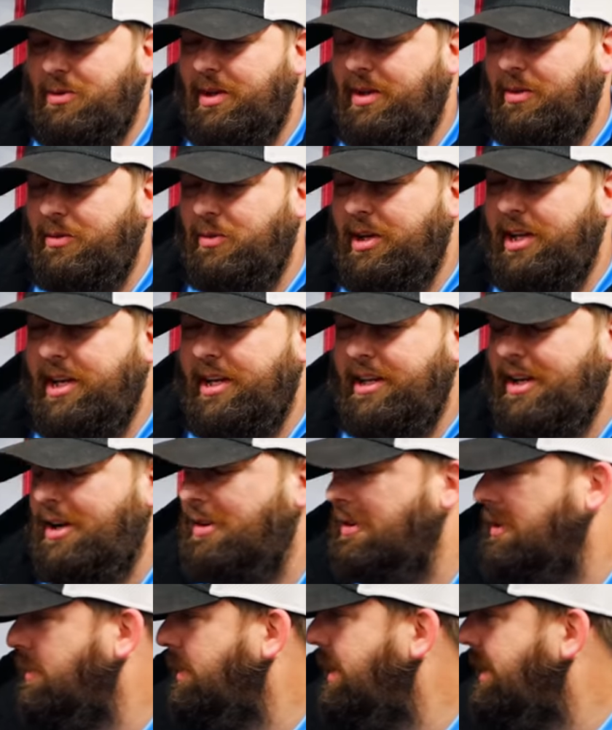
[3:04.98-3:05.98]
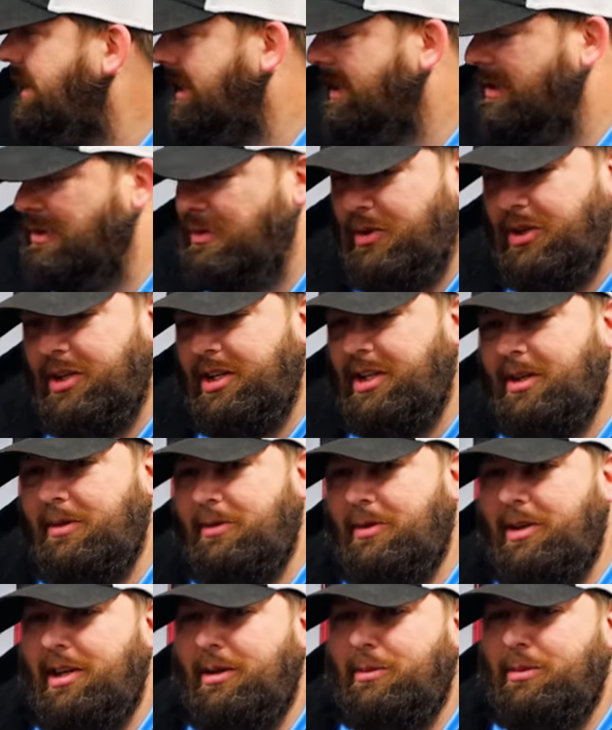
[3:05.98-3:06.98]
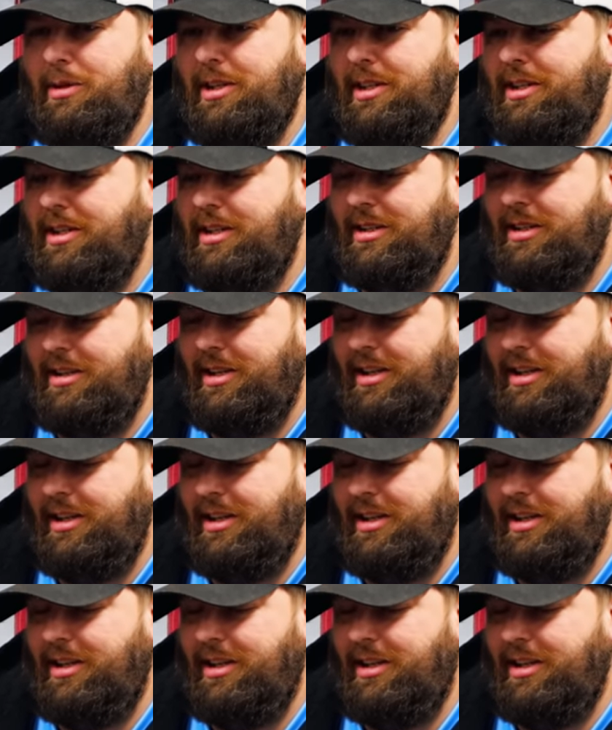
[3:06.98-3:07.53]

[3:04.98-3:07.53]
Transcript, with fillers: we, we had talked about getting one anyway, but it